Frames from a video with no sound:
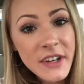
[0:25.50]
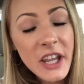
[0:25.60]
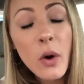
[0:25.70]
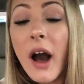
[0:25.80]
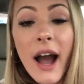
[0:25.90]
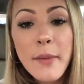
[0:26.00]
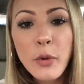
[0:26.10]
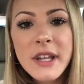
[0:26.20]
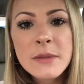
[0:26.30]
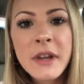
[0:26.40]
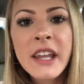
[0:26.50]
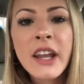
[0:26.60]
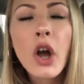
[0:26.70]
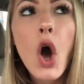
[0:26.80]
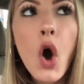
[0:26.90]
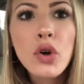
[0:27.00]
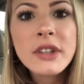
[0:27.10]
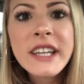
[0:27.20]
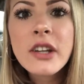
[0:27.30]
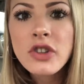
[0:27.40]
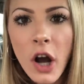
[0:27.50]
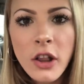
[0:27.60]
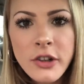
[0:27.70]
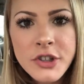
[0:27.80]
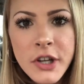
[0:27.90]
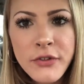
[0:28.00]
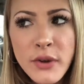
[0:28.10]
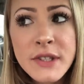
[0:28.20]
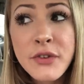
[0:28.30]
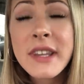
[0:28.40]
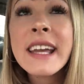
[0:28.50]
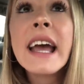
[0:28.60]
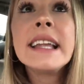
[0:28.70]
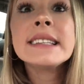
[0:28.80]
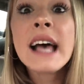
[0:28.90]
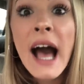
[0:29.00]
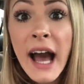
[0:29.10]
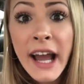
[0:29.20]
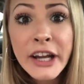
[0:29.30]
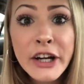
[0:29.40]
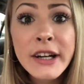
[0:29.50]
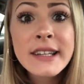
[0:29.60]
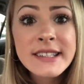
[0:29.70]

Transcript: video, I'm going to be eating only Dollar Tree foods for the entire